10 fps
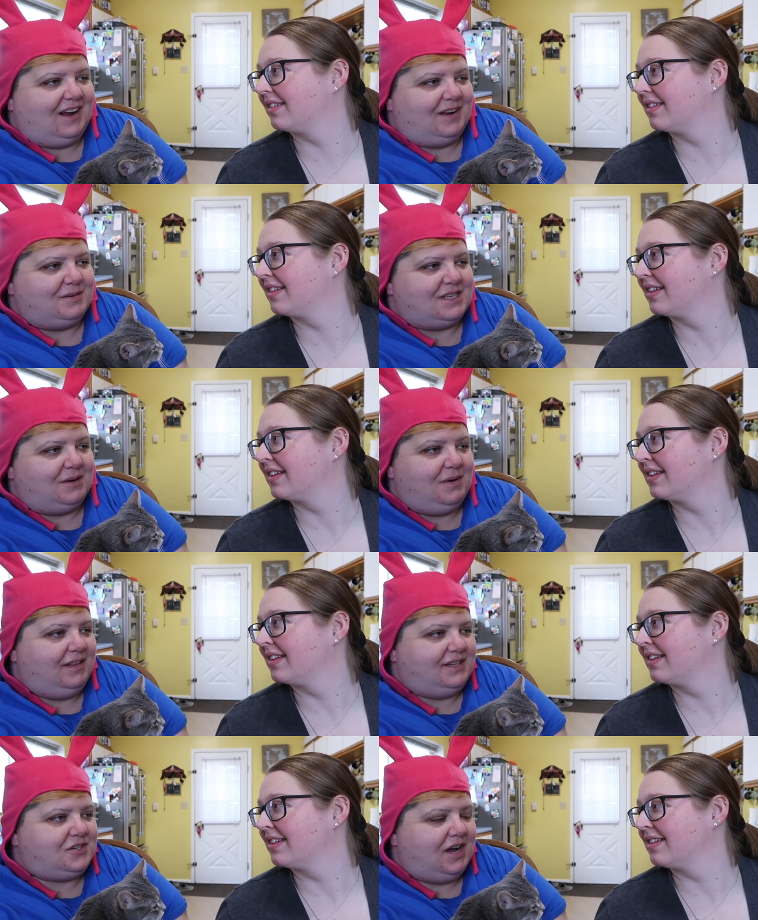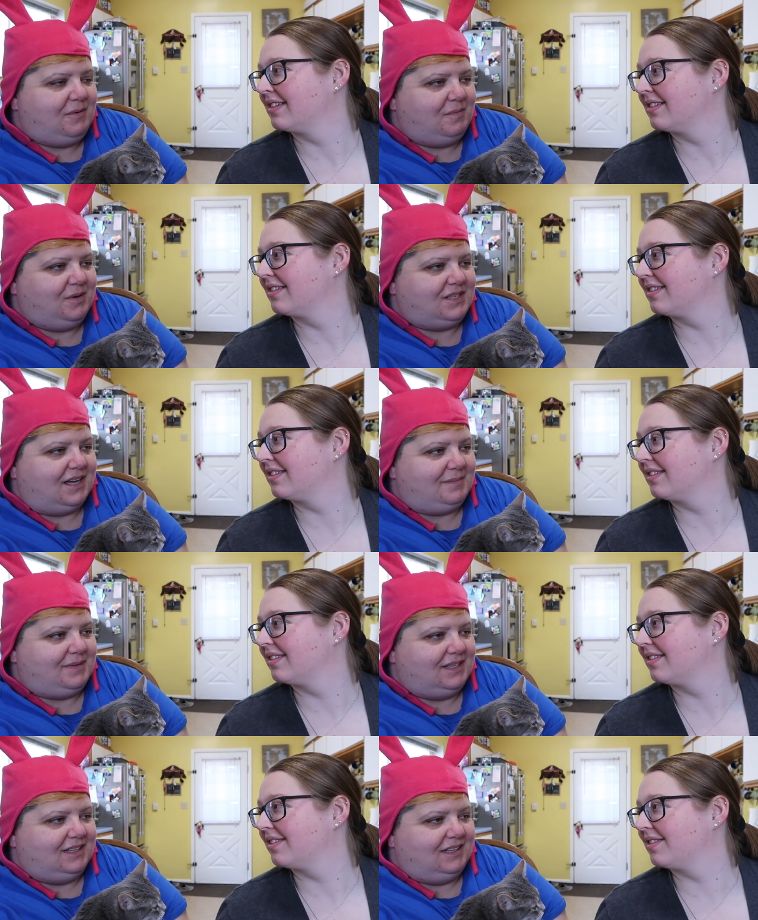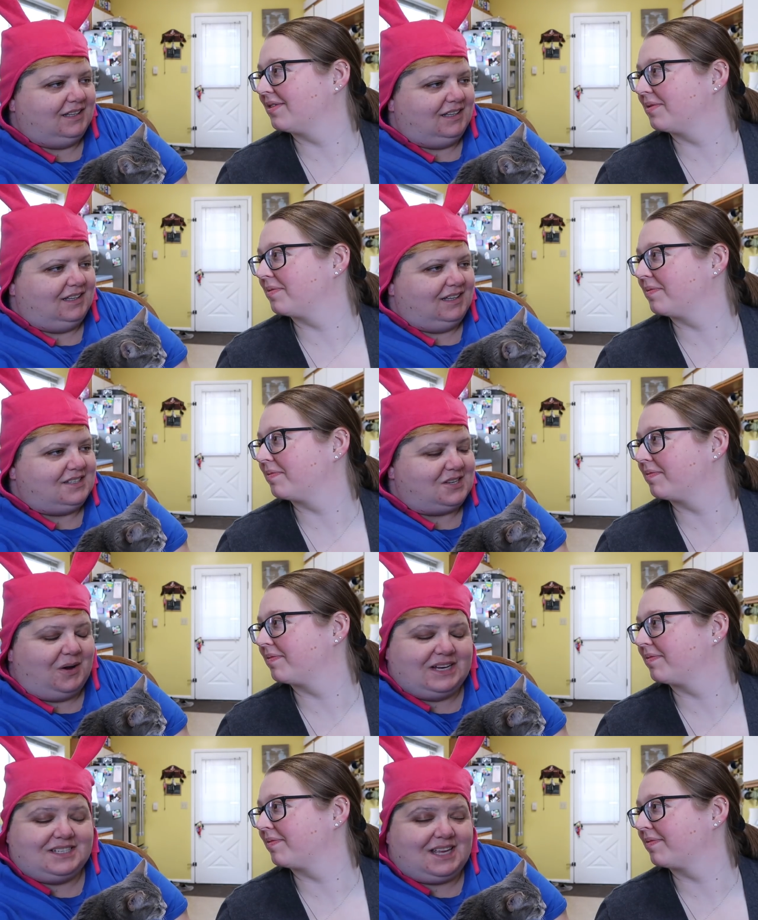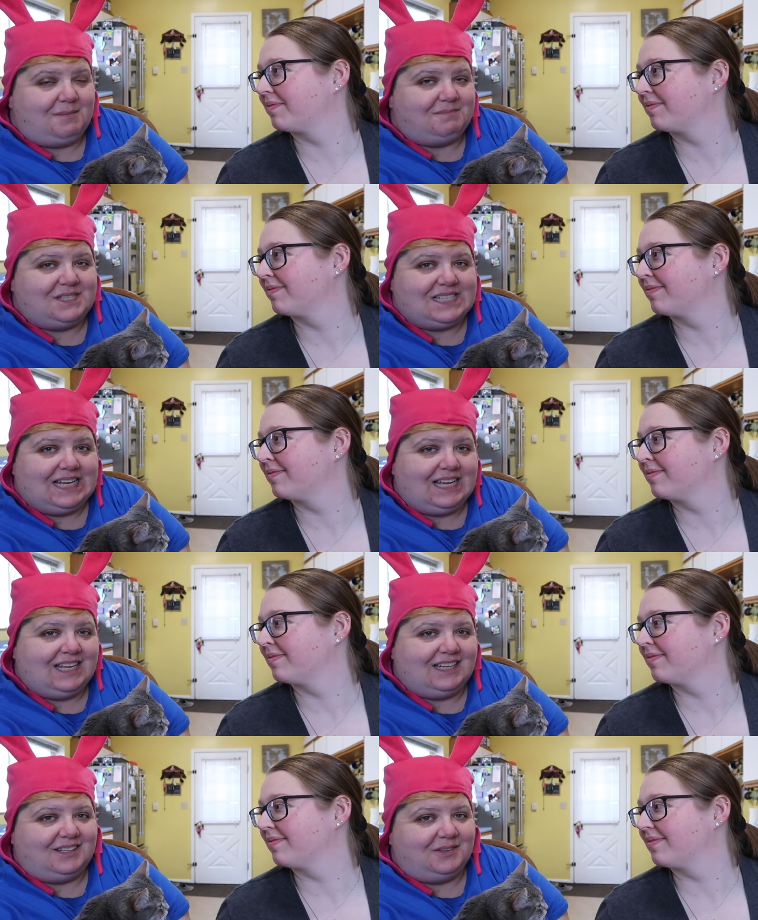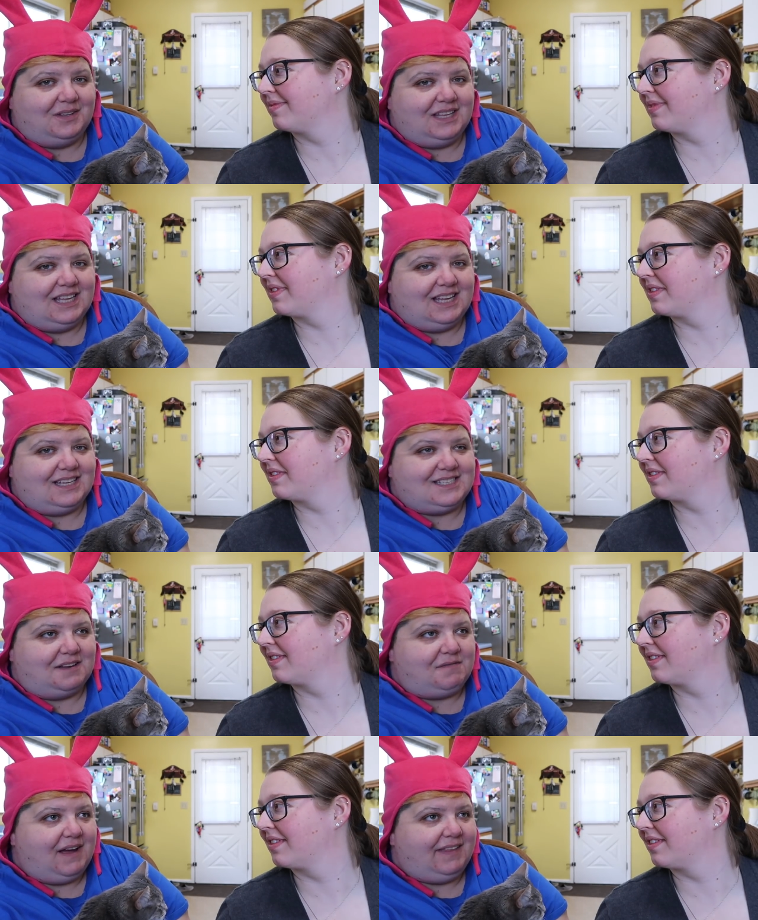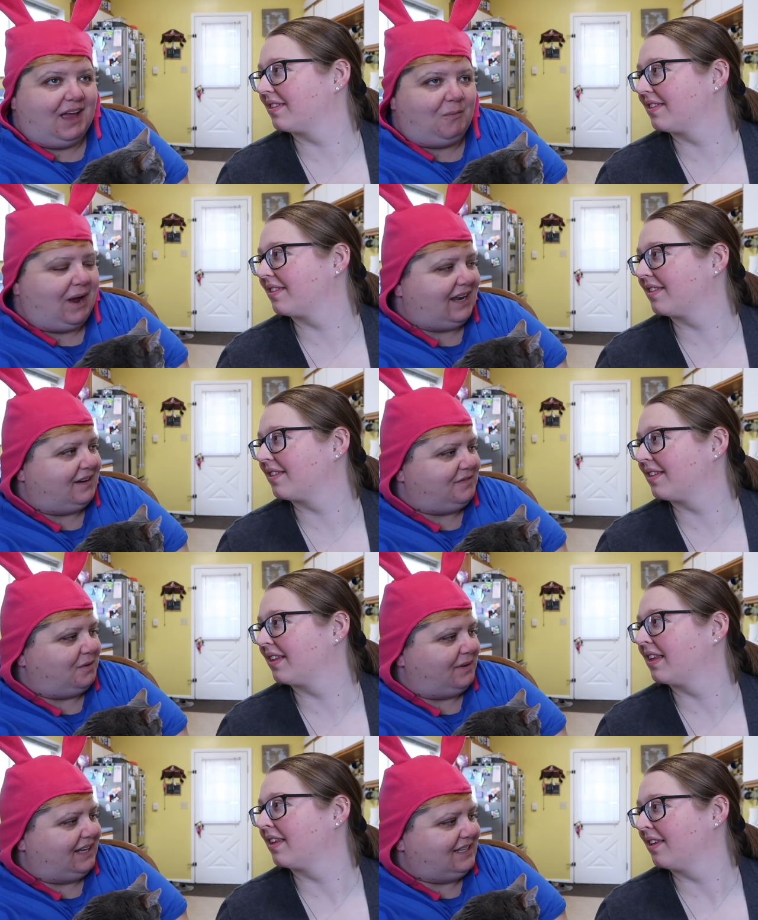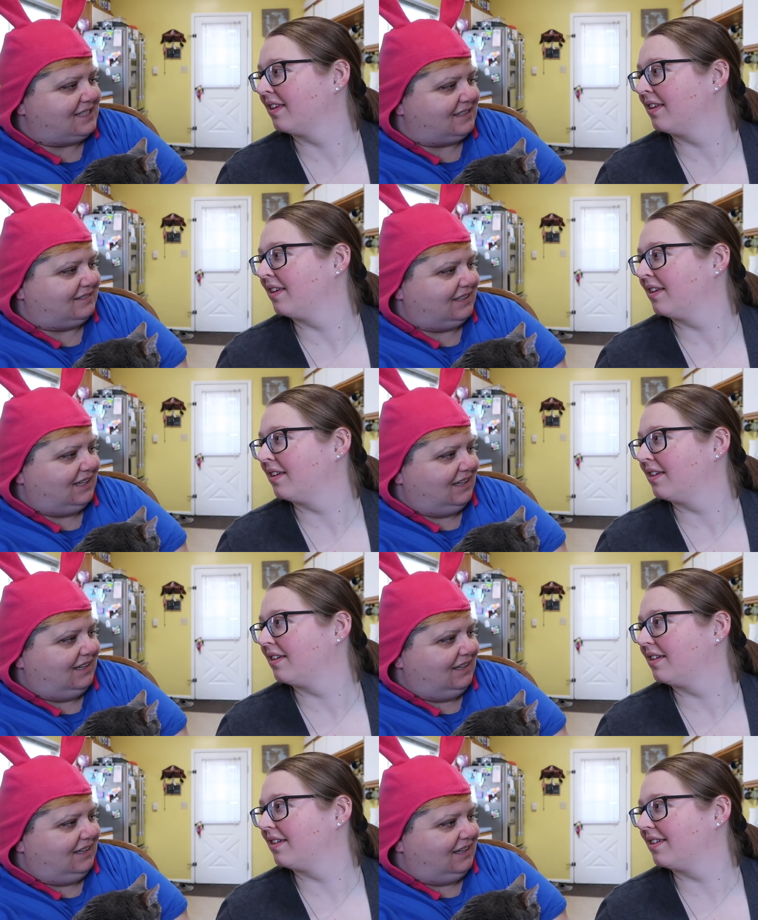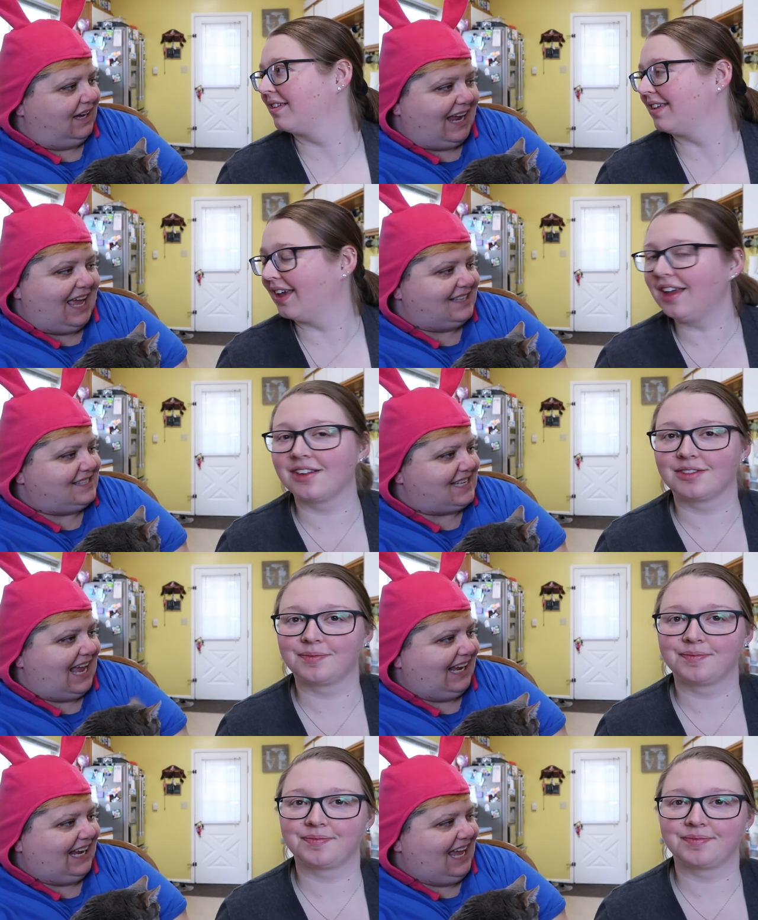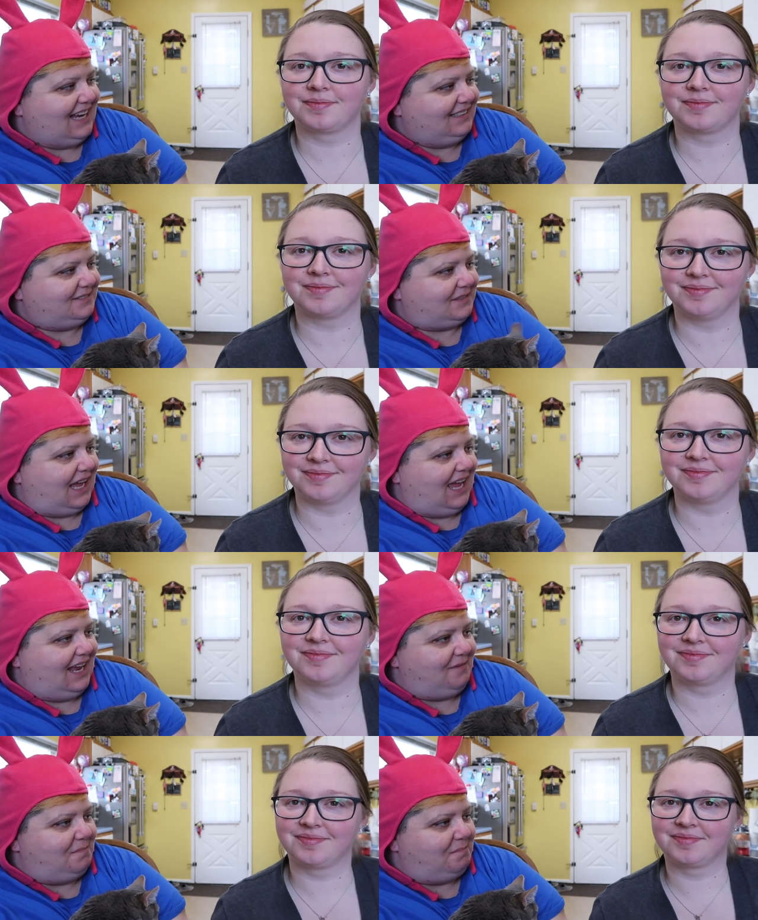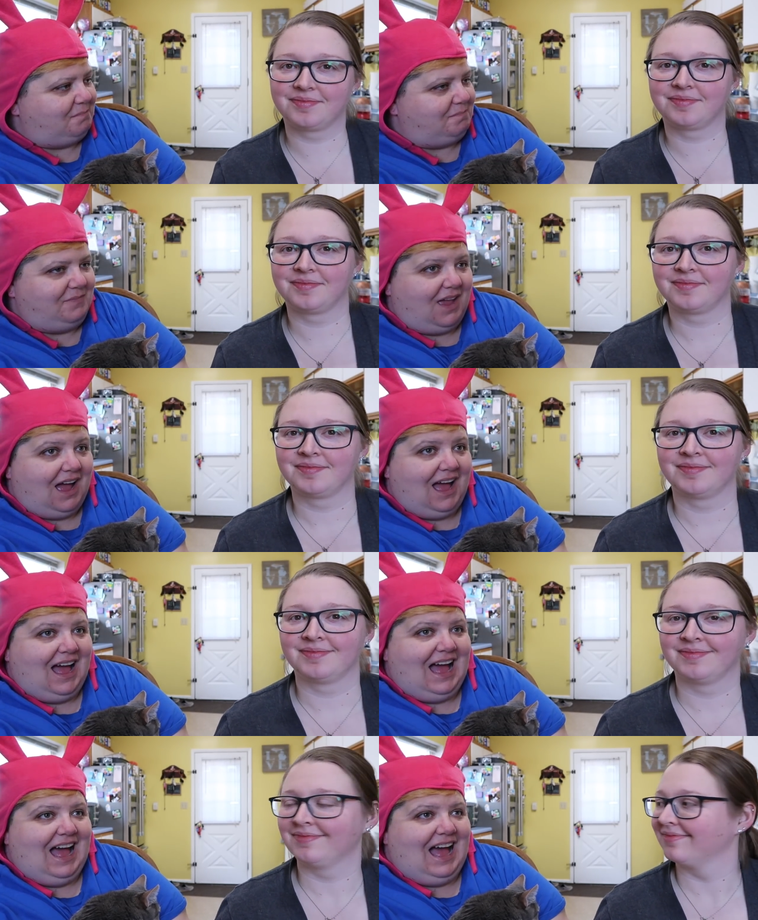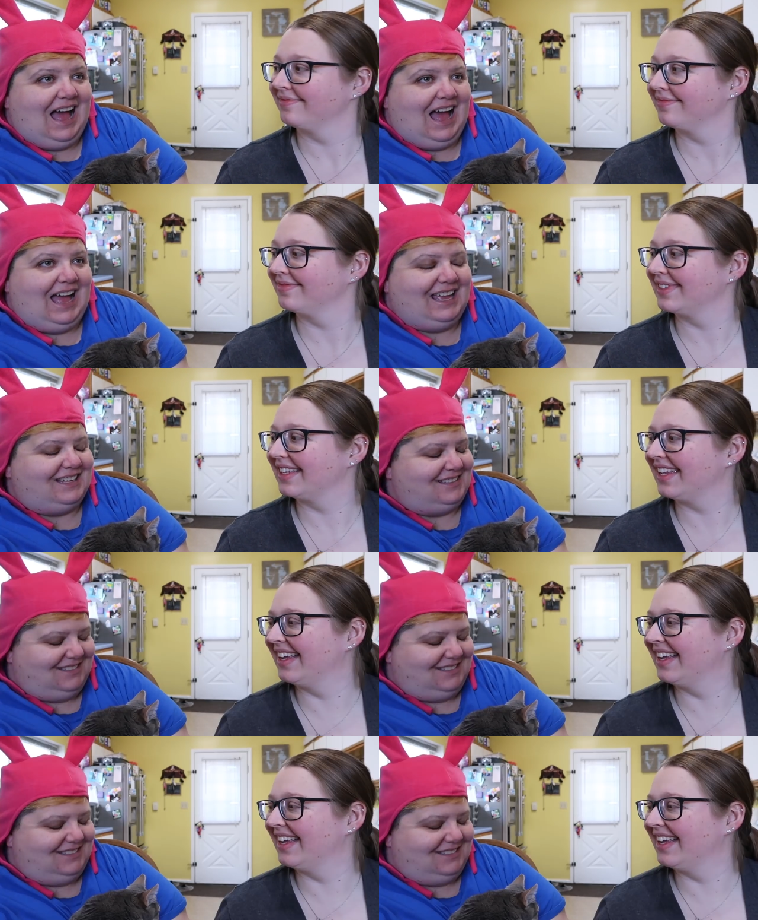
Speaker 1: Cari was like, well, let's try it one more time. So I just kept singing and doing things and then finally I waited a few minutes and again yeah. sang again mm -hmm. and it